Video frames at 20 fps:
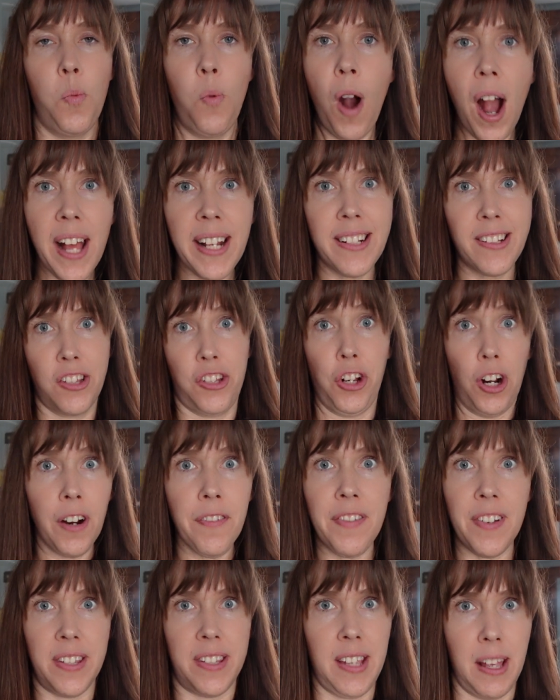what
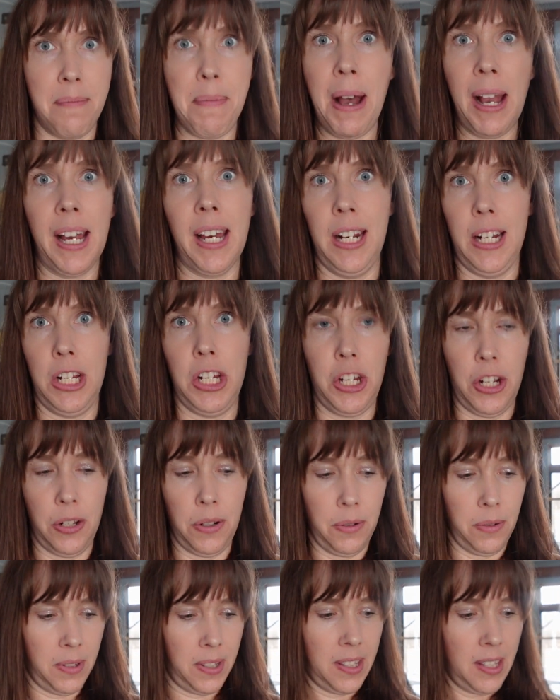surface am I gonna
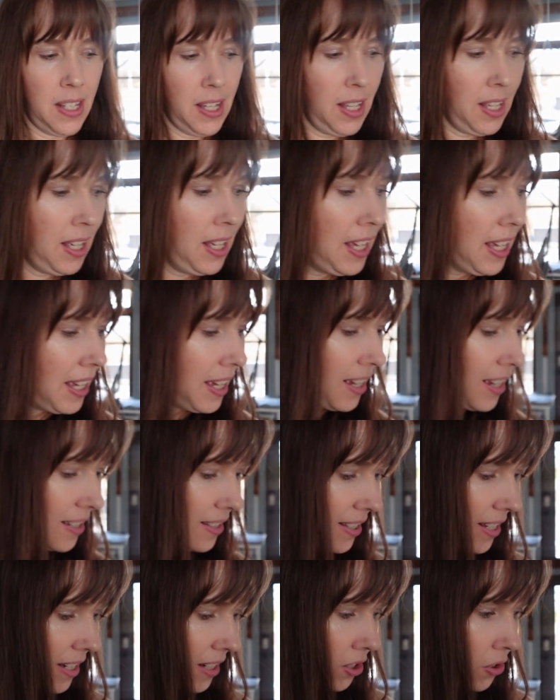use?
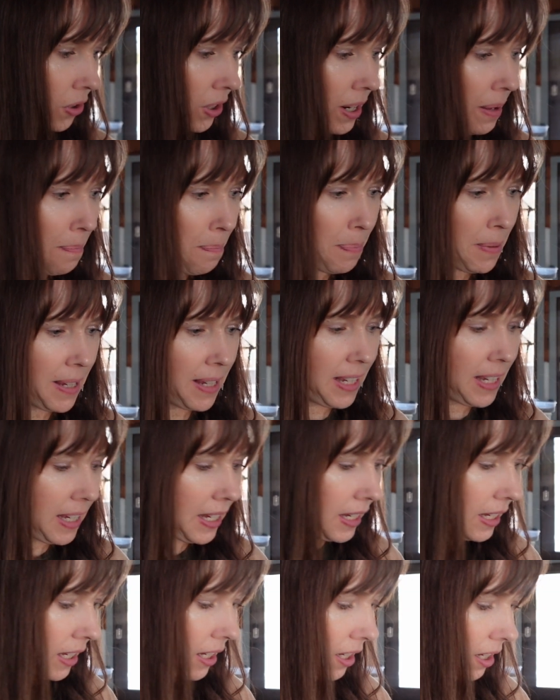Is it gonna
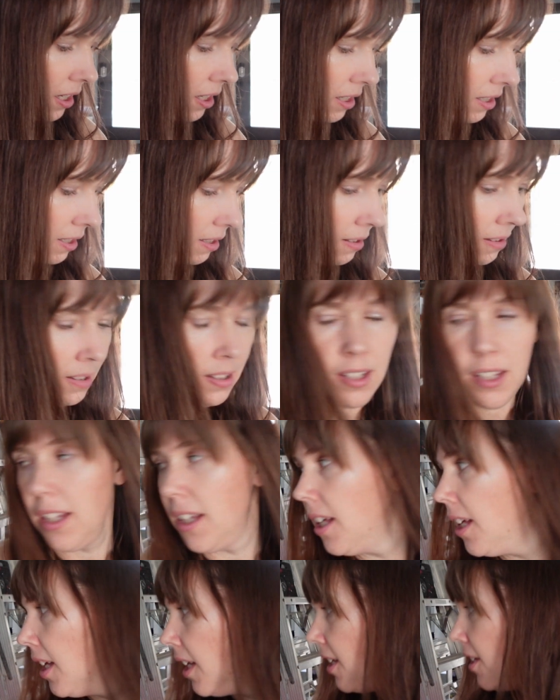be
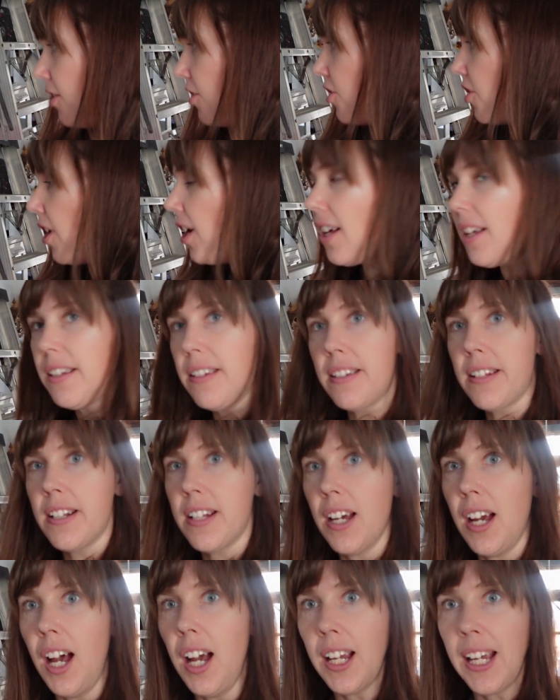
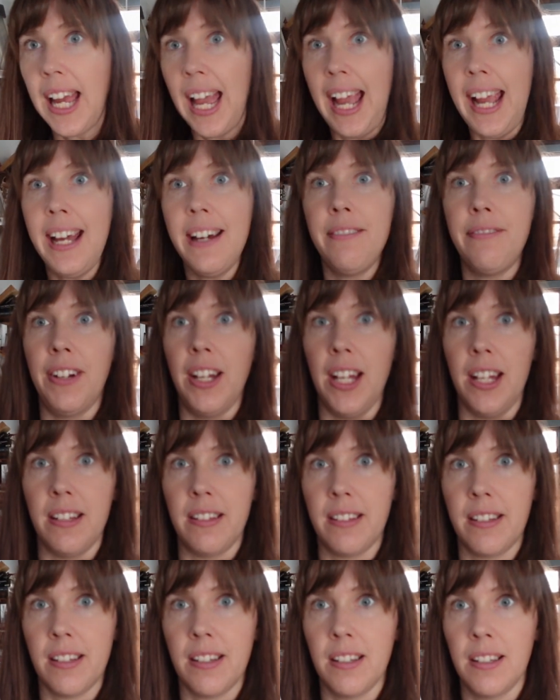just a
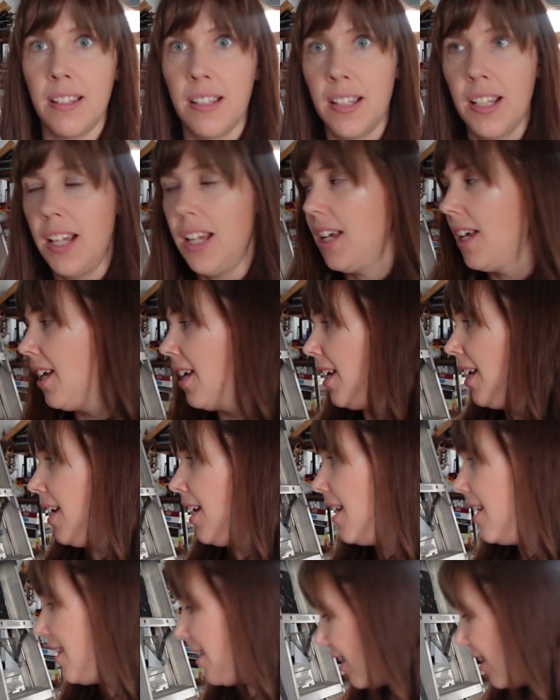canvas? Is